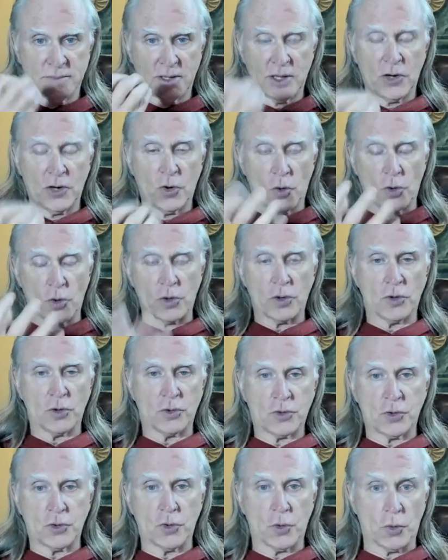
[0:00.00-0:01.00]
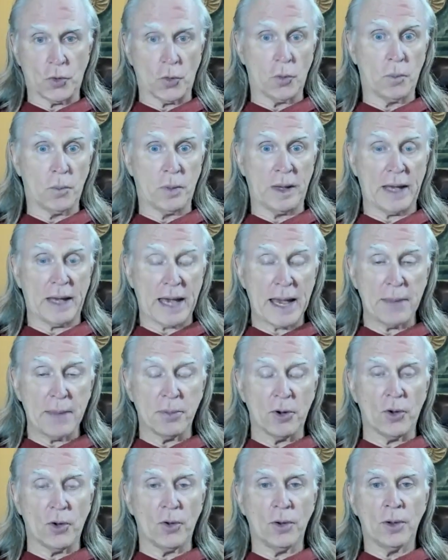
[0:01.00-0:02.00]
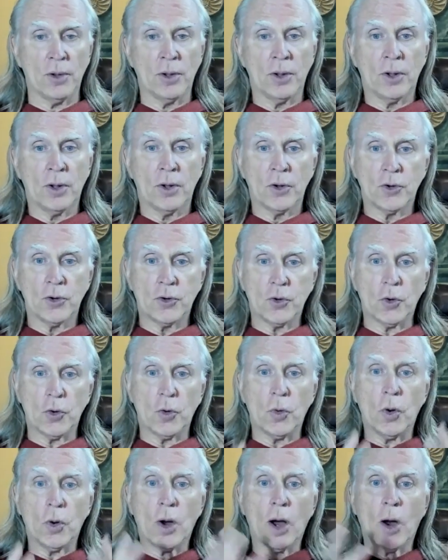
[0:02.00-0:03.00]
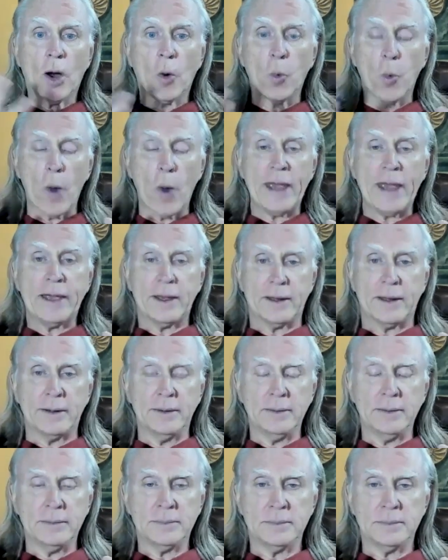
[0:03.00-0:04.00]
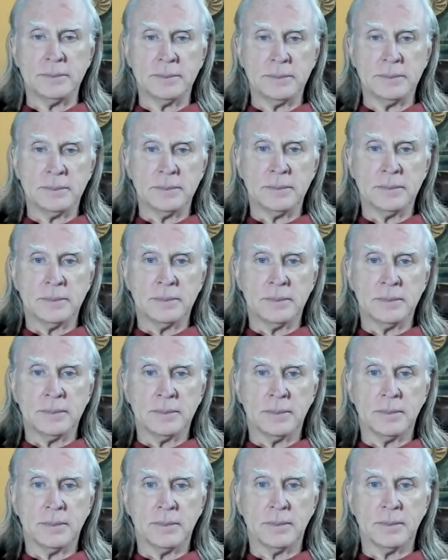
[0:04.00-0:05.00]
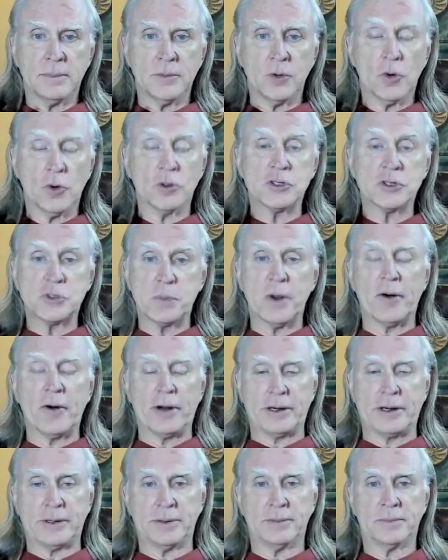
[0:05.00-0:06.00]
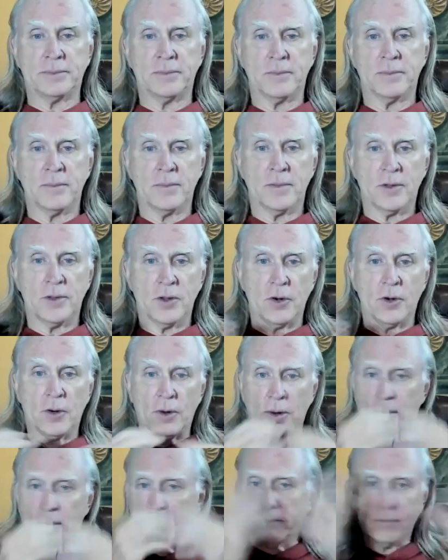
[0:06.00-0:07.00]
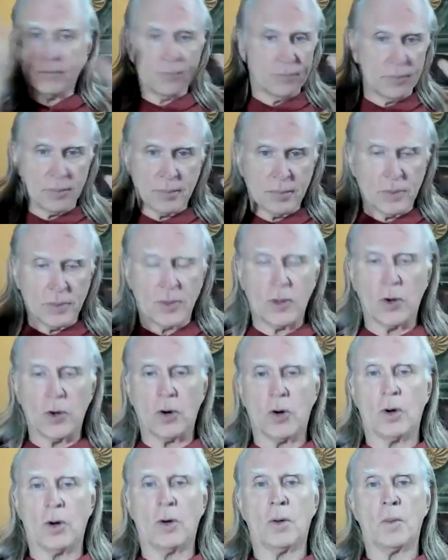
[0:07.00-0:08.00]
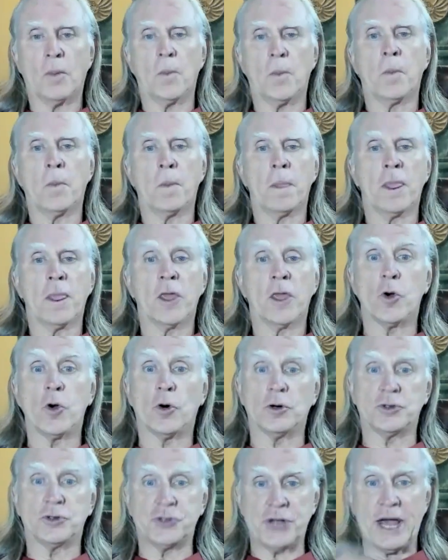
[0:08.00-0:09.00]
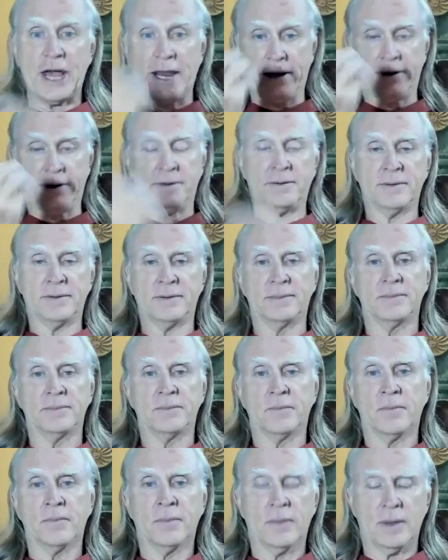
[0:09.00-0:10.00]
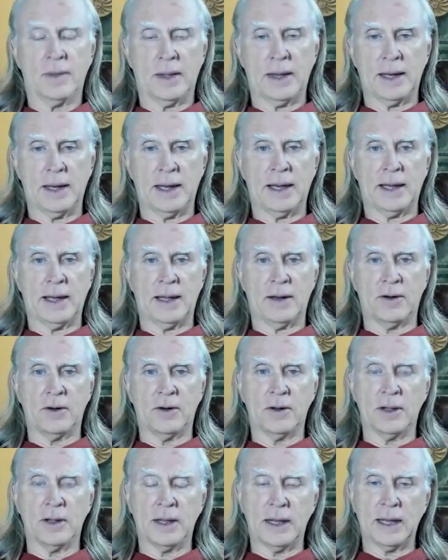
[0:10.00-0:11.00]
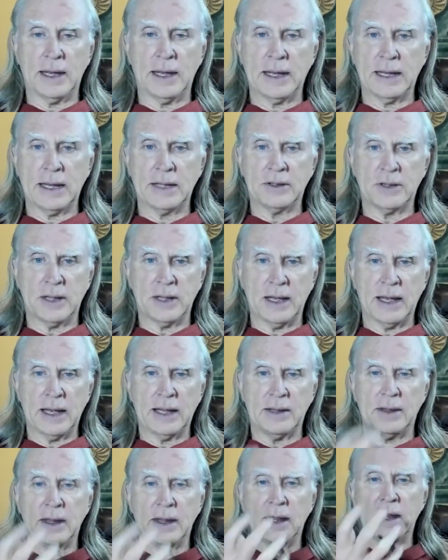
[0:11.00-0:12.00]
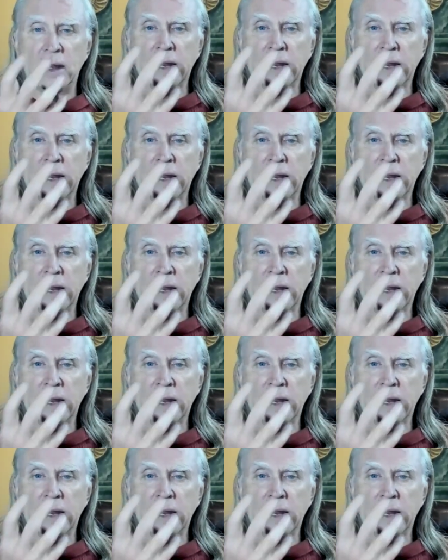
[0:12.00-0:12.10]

in order to be able to awaken your spirit, your your your shen. And it it